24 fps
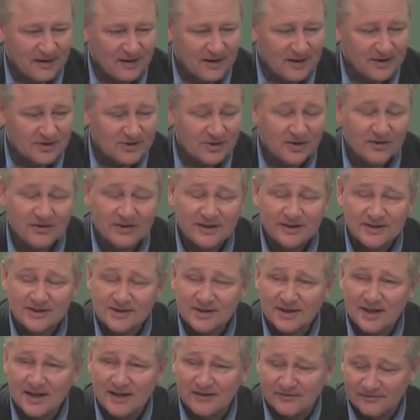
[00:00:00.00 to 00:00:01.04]
It's only his
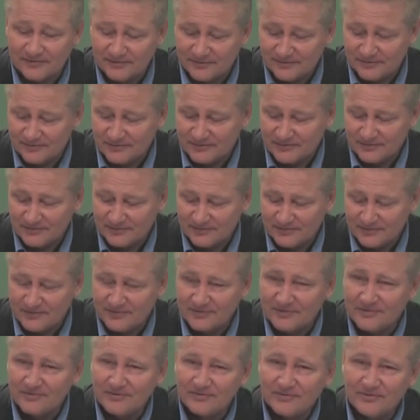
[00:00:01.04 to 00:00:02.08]
love
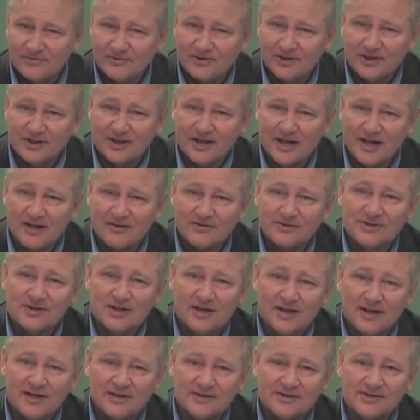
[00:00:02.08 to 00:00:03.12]
that allows
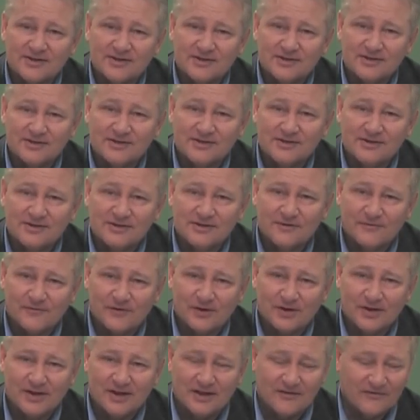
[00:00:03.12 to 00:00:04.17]
us to
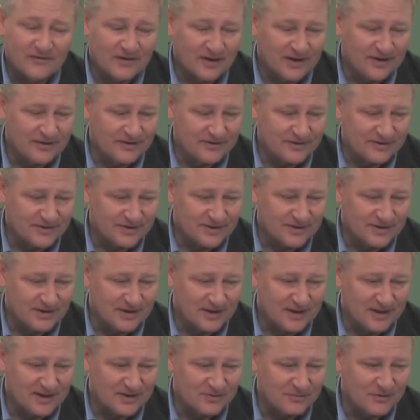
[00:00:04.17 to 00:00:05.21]
forgive others
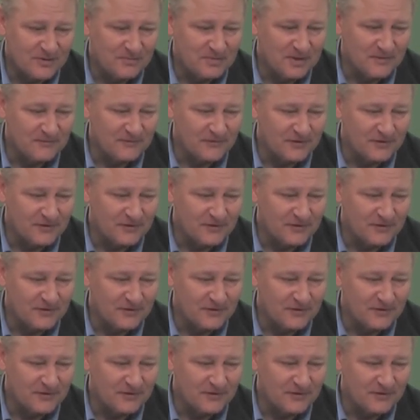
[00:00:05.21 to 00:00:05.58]
as we've been